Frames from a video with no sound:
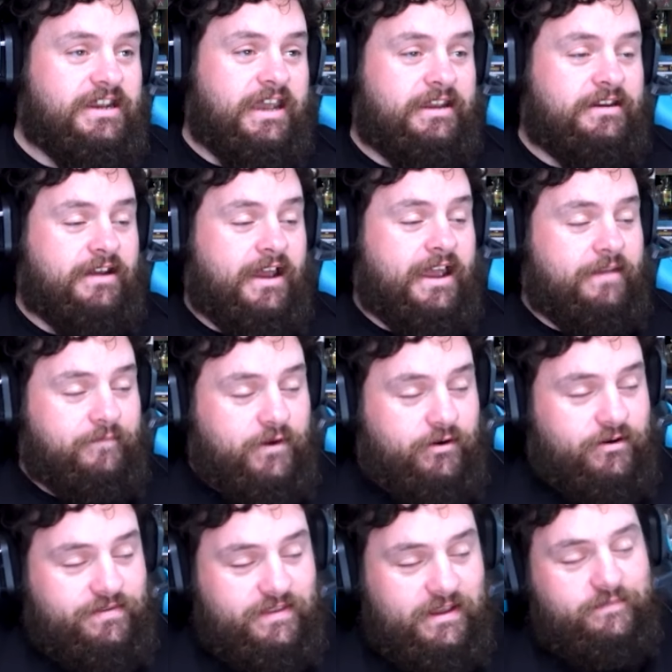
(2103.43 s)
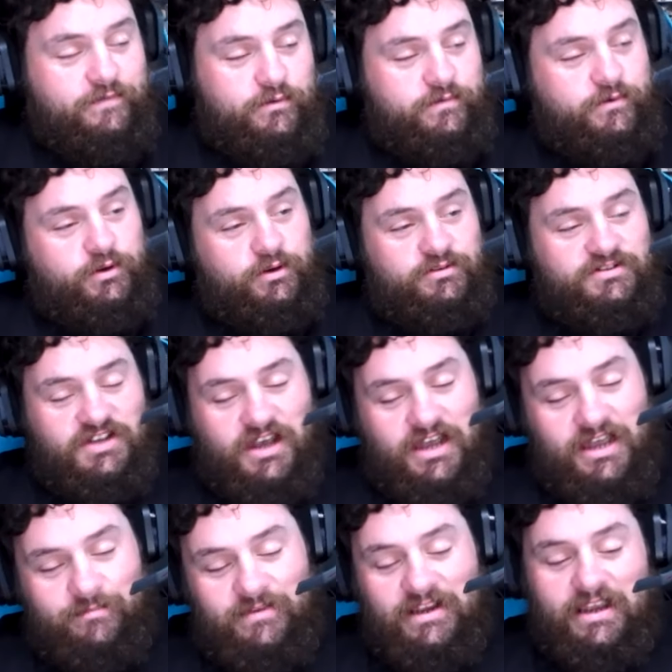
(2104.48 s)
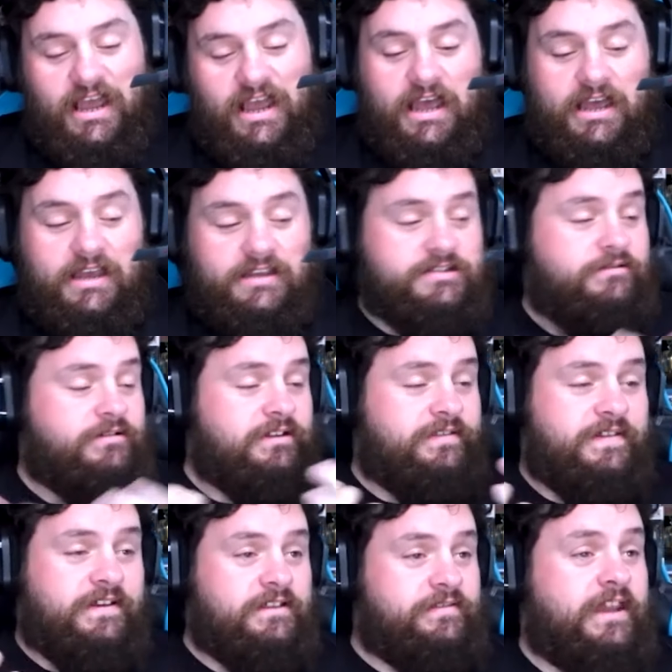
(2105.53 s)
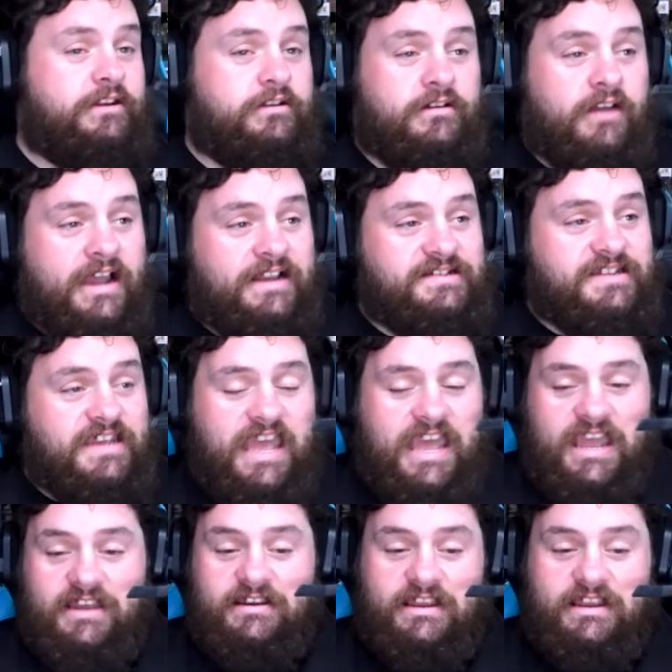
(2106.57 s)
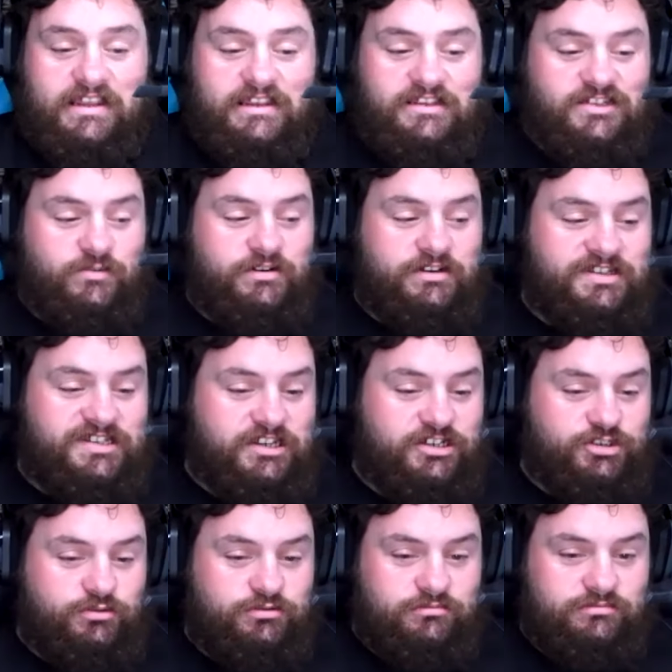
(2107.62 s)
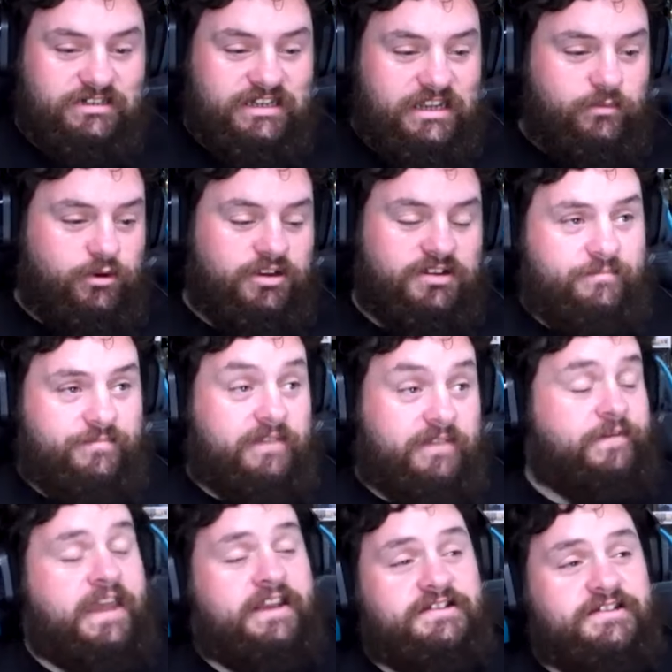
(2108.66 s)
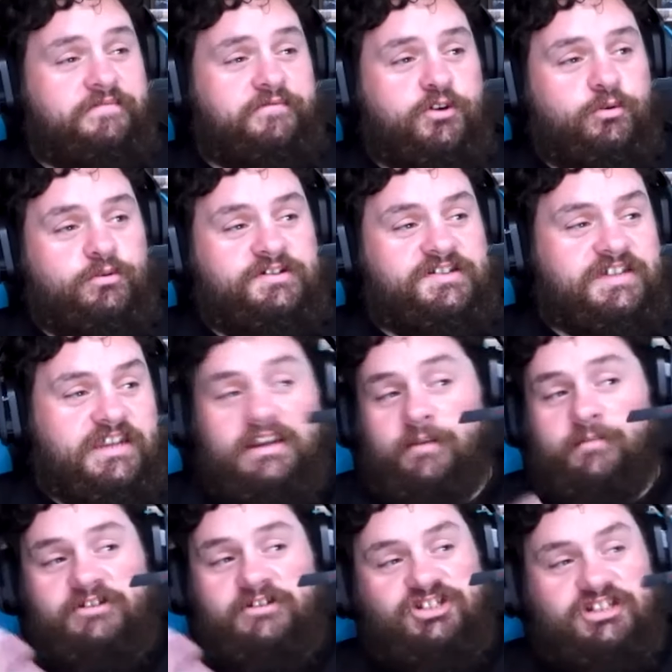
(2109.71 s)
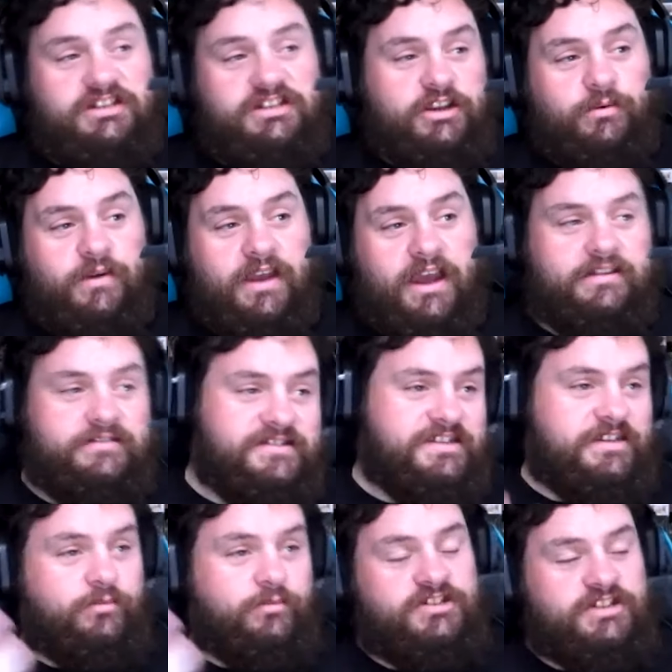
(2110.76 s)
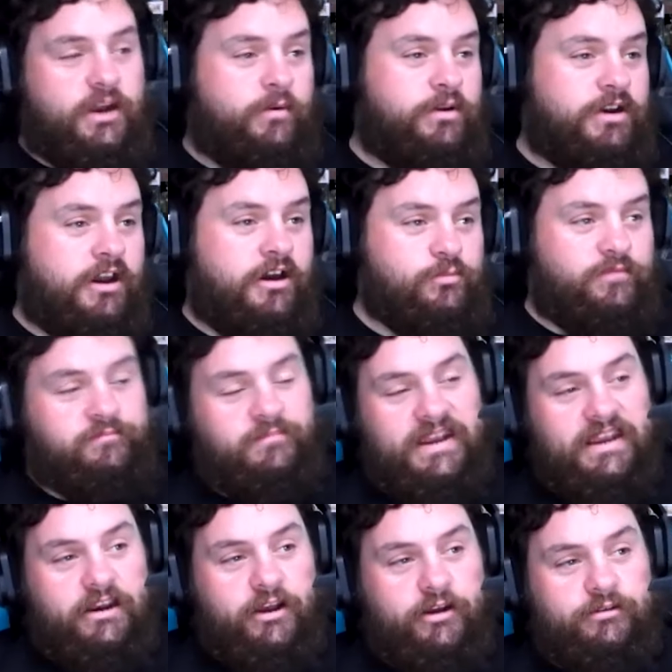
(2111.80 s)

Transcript: and I am very thankful for your time. Uh, is there anything that you'd like to add? Any sort of social networks that are fans of yours can come and check you out and see what's going on with Milo?